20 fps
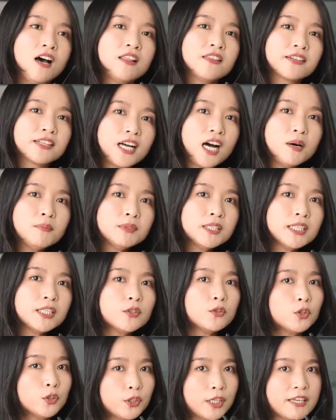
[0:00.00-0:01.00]
The company
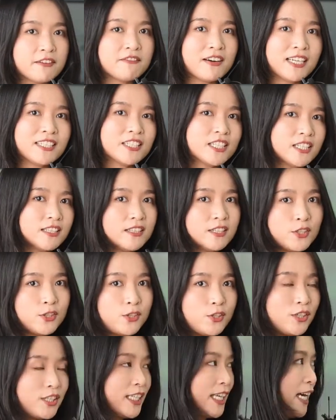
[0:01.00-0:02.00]
who invented this
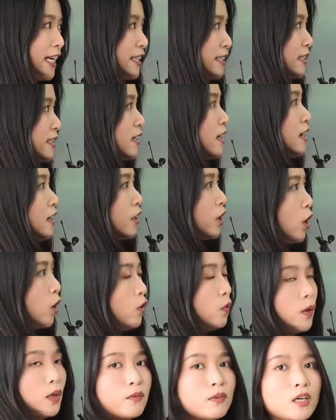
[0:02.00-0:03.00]
suitcase,
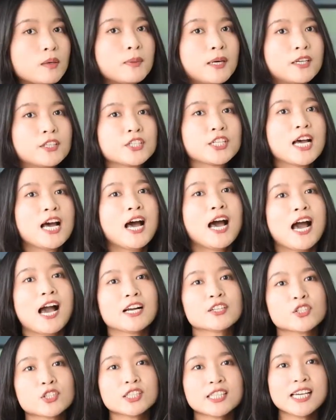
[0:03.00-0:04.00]
Kowa Robot,
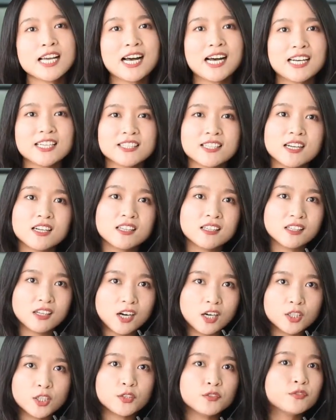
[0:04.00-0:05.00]
actually has a
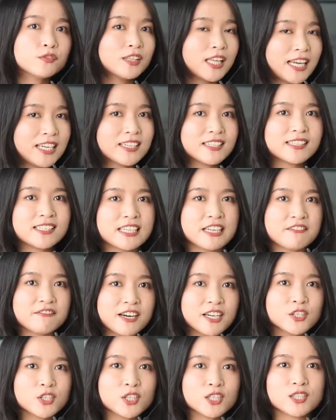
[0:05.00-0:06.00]
lot of latest
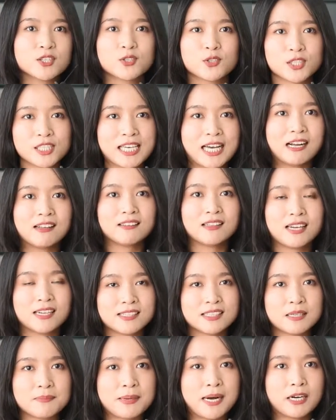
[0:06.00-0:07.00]
inventions to tell
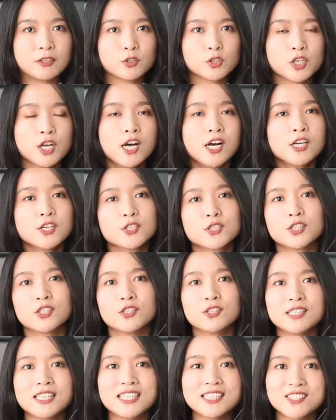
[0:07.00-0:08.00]
us about.
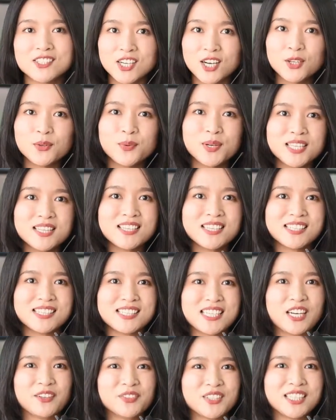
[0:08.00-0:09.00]
So let's talk with the
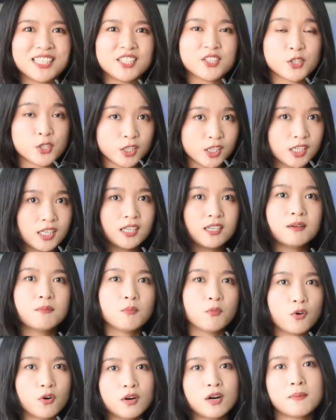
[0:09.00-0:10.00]
staff here to learn
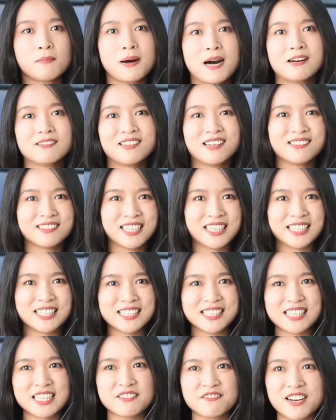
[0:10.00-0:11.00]
more about the
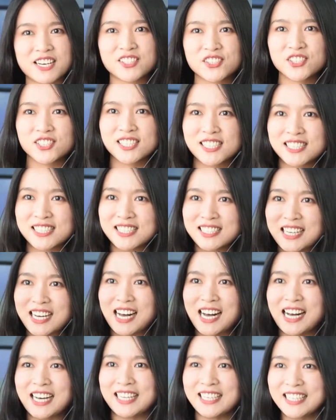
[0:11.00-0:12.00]
latest inventions.
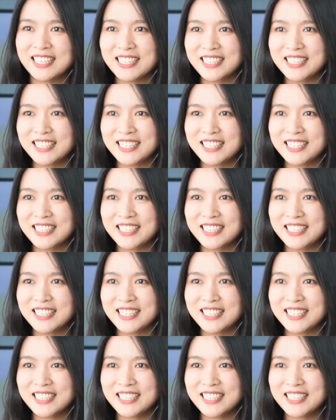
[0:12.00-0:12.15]
Hi.